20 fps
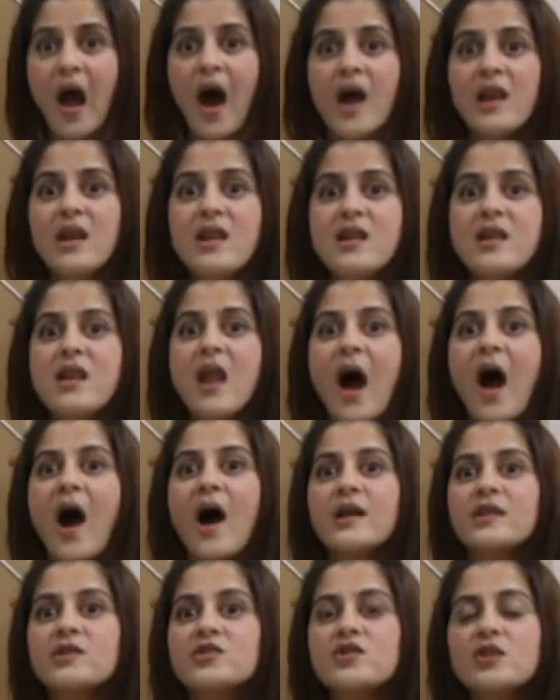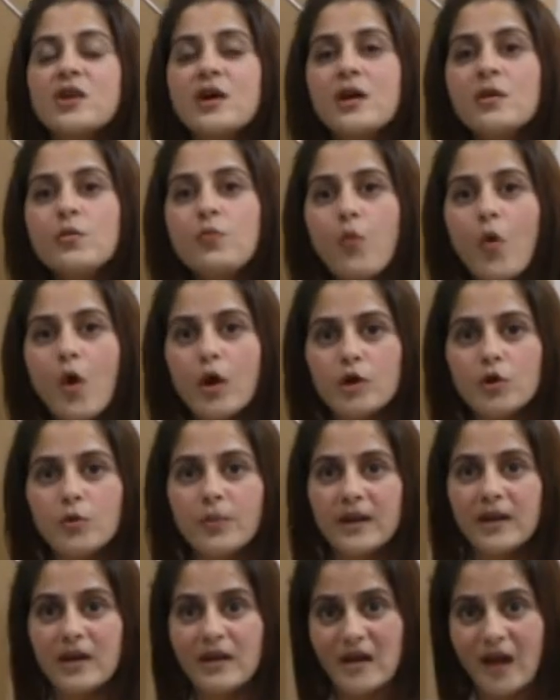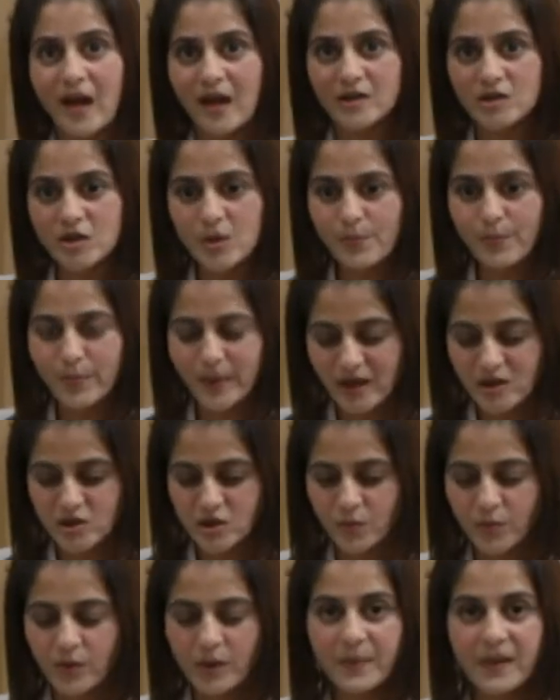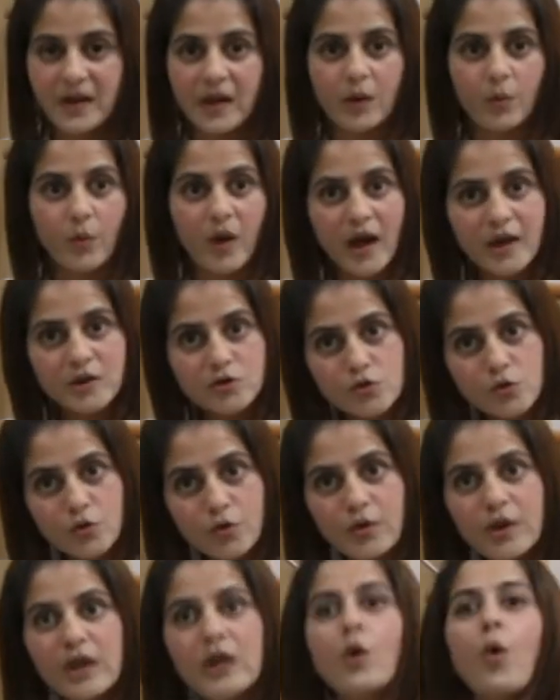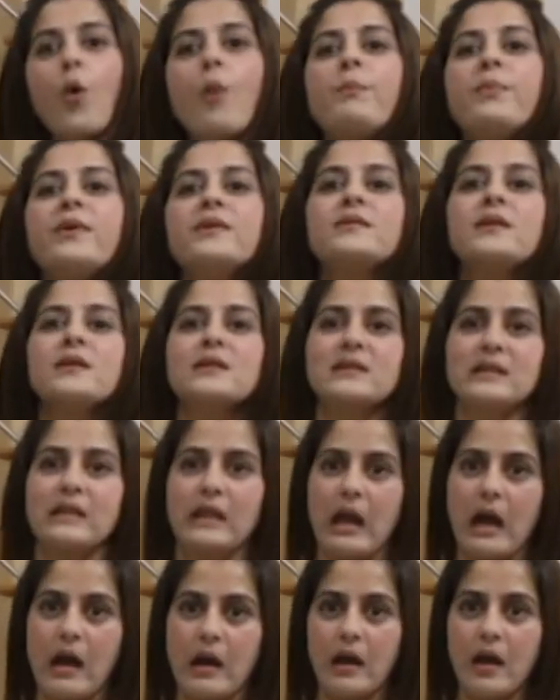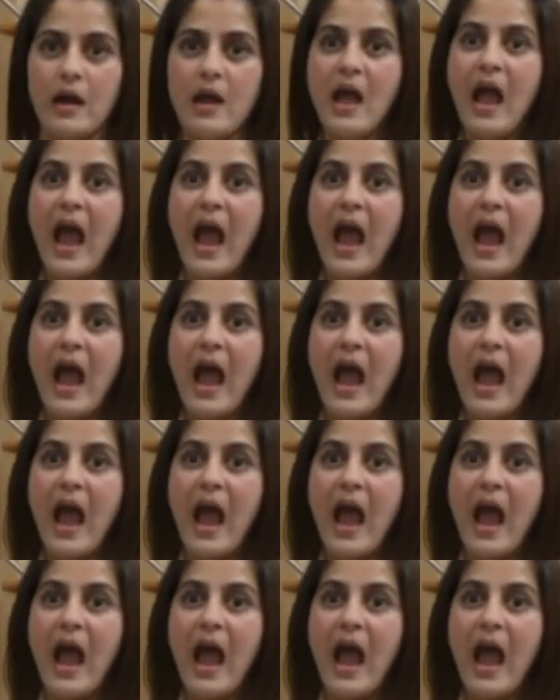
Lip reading: a larger volume and a larger pressure will be required to reopen this lung.